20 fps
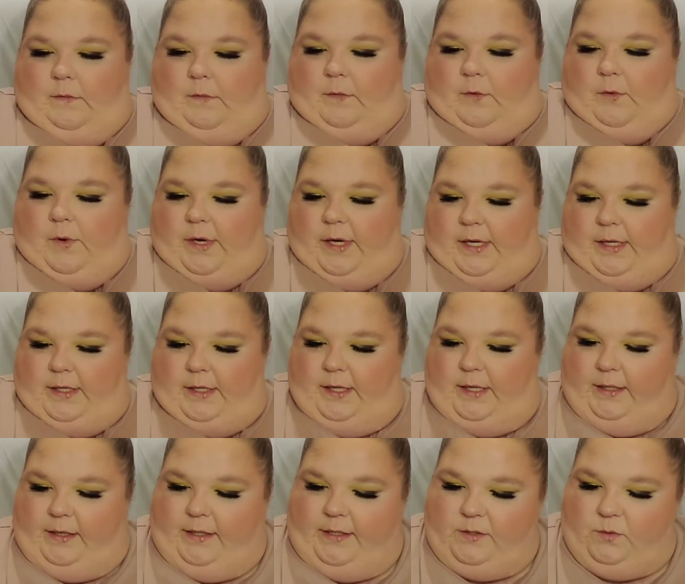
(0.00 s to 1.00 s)
go ahead and
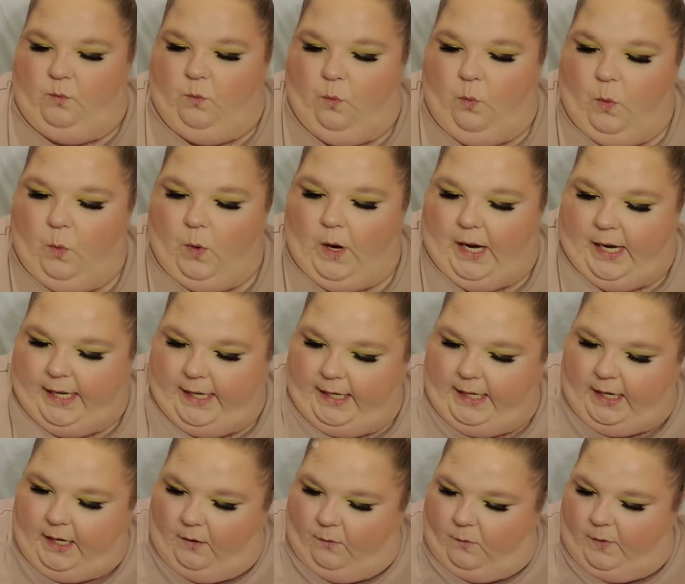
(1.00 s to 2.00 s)
get this white
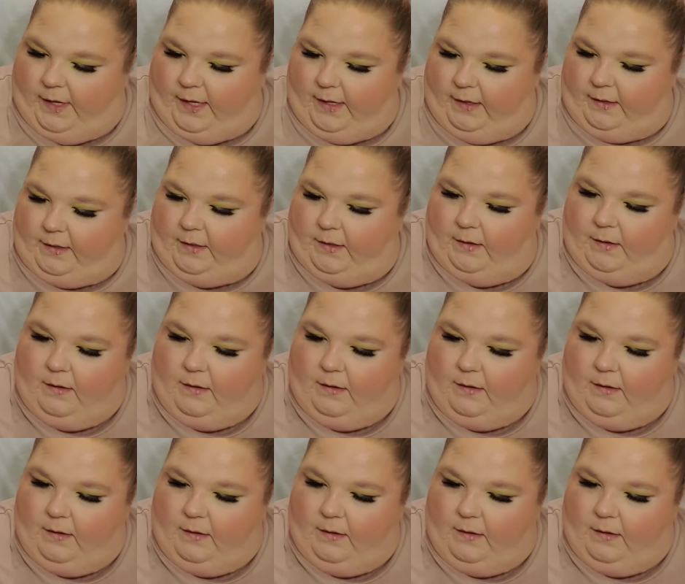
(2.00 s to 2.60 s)
or wet